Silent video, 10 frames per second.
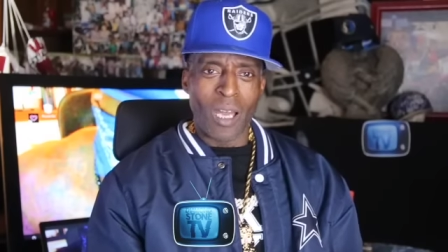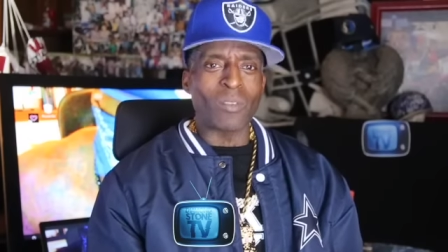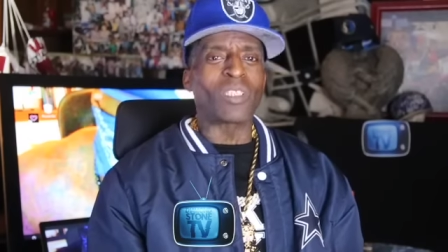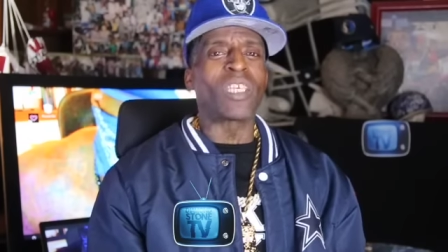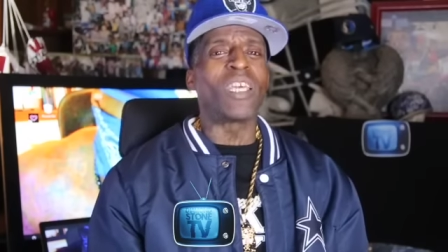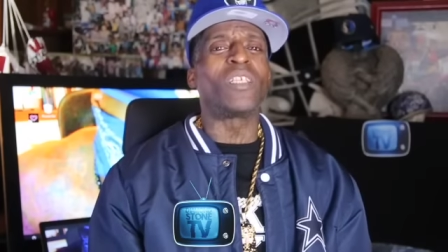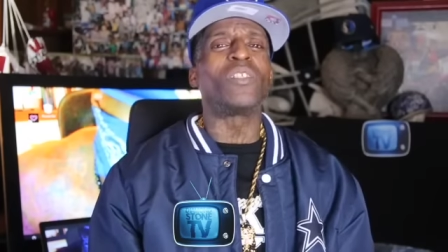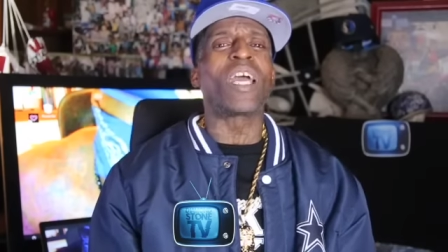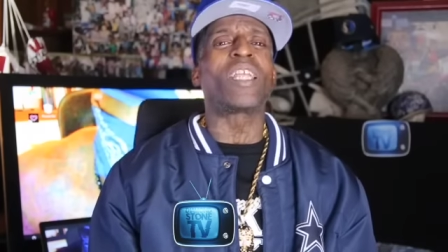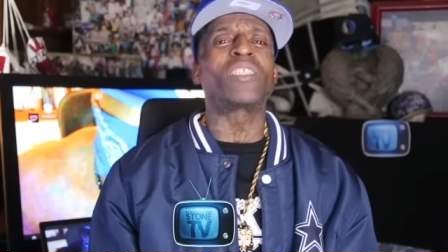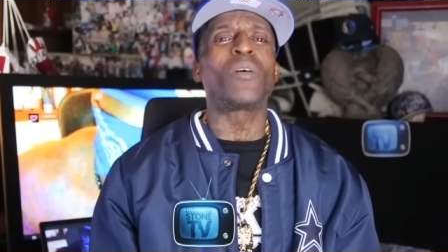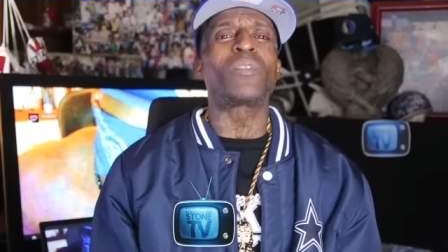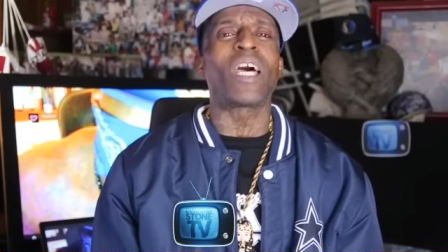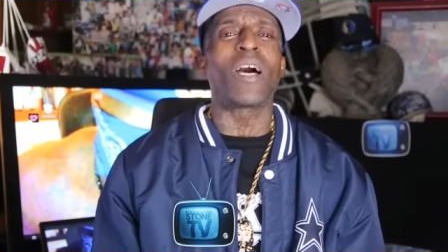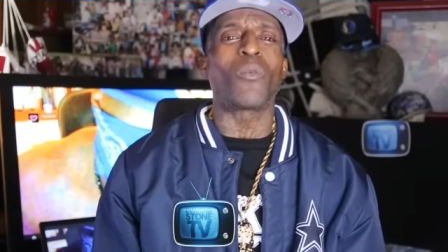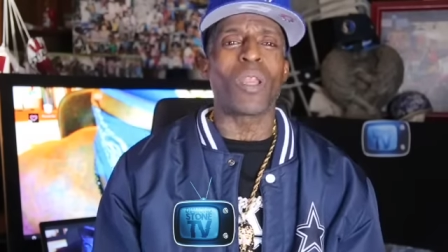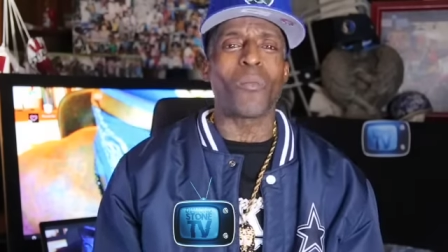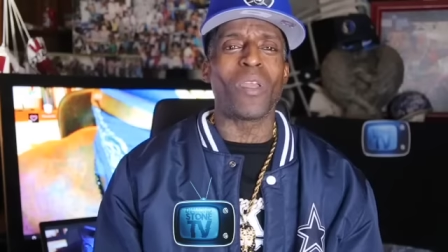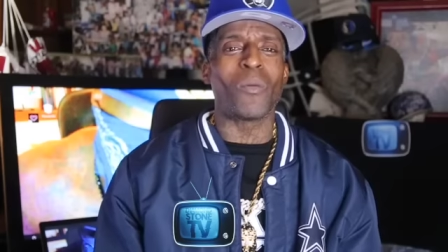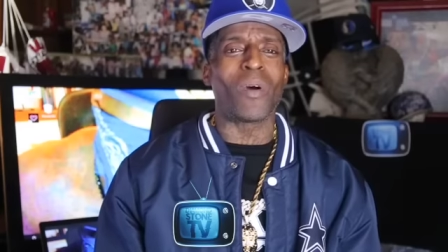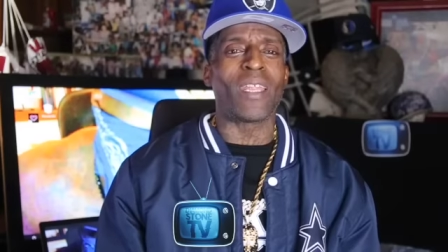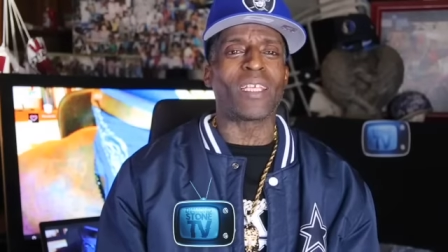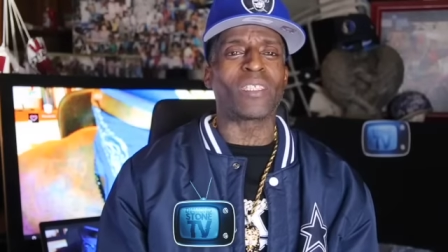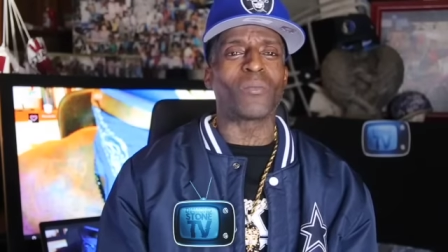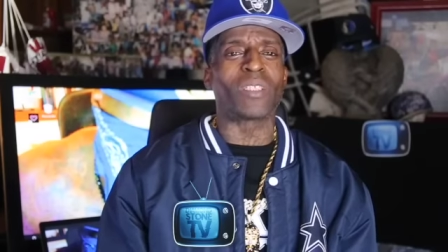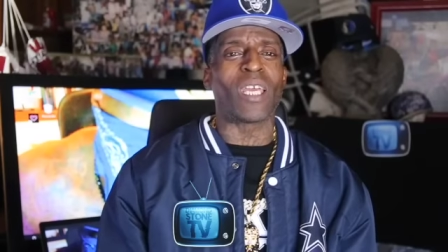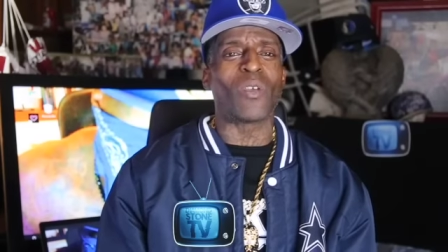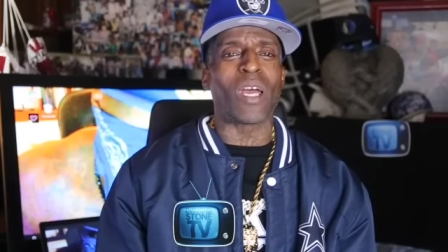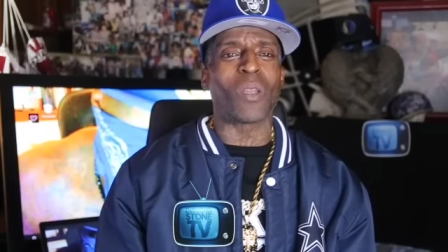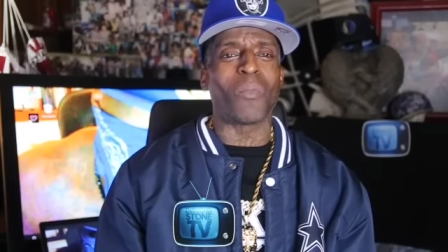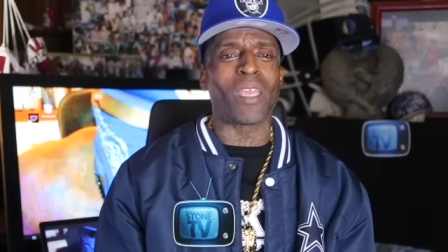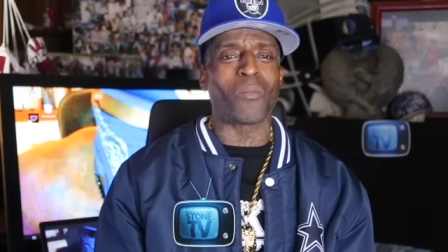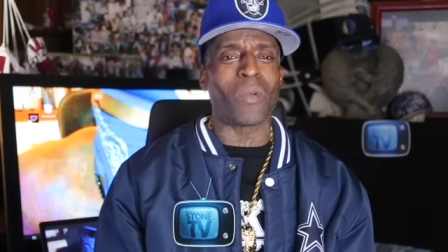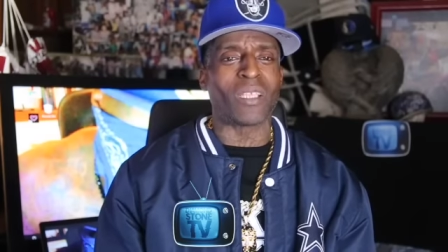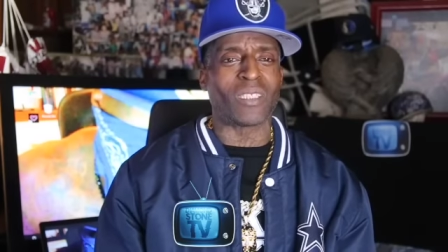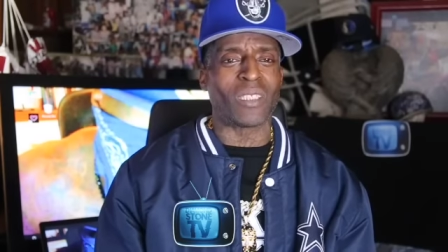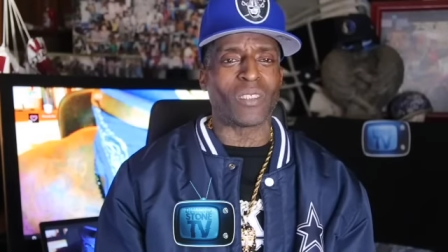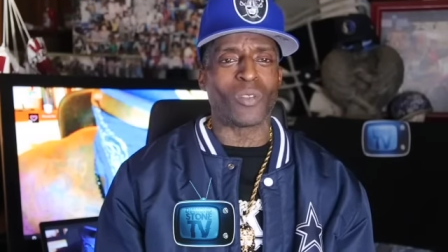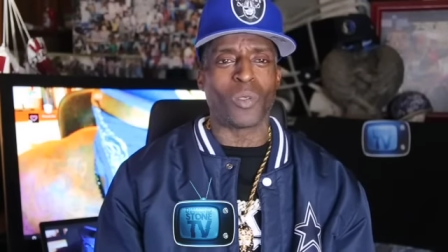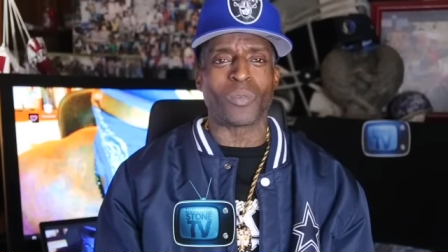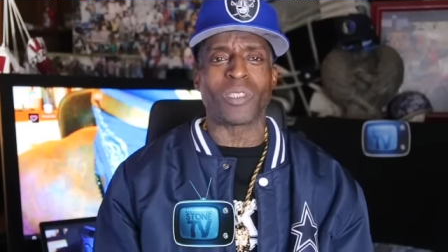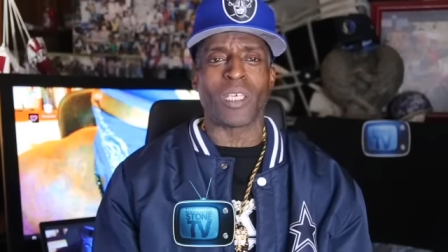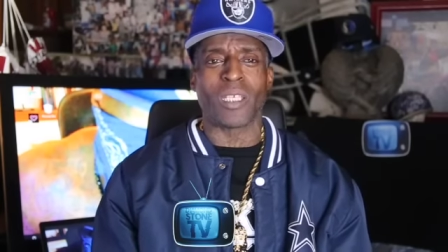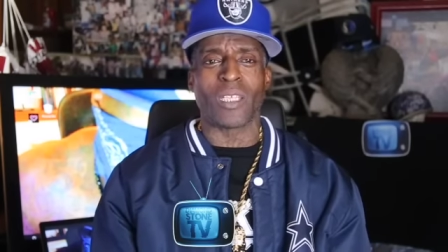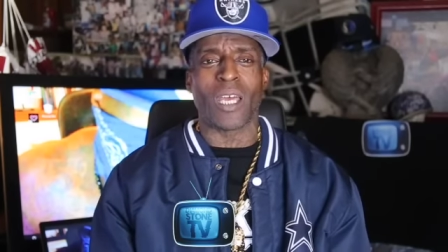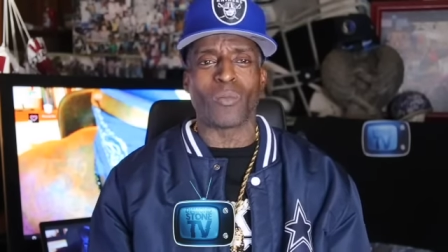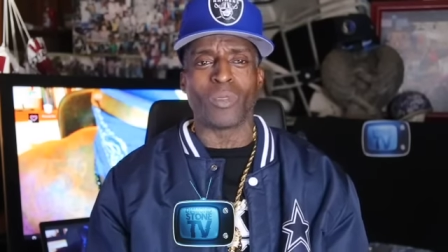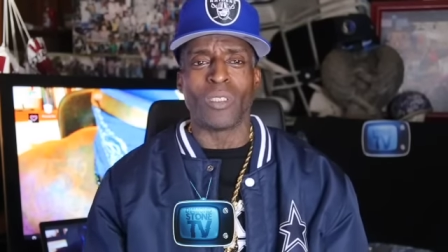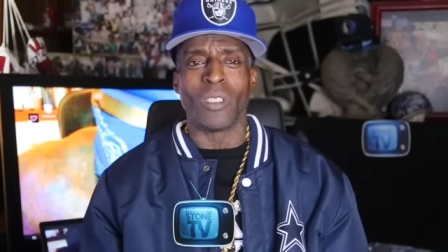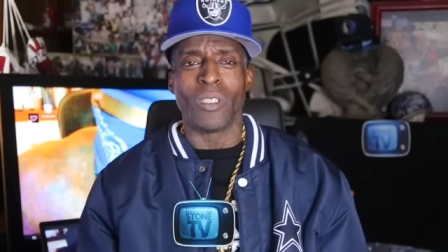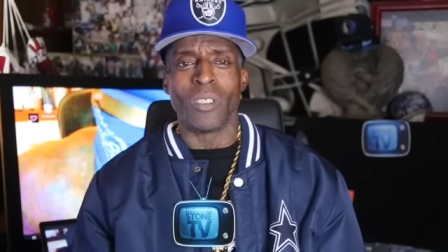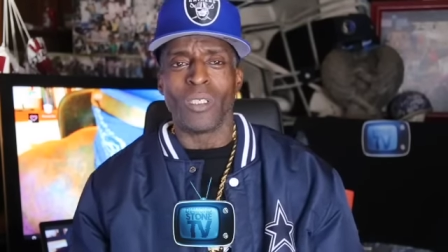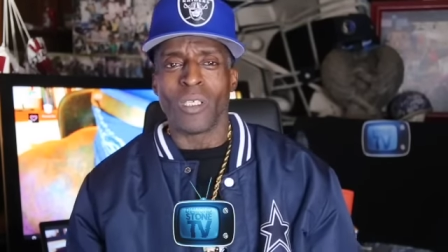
I'm just saying, you got sometimes, what I mean by that, sometimes you got to make it make sense. You know what I'm saying, Diamond? Yeah.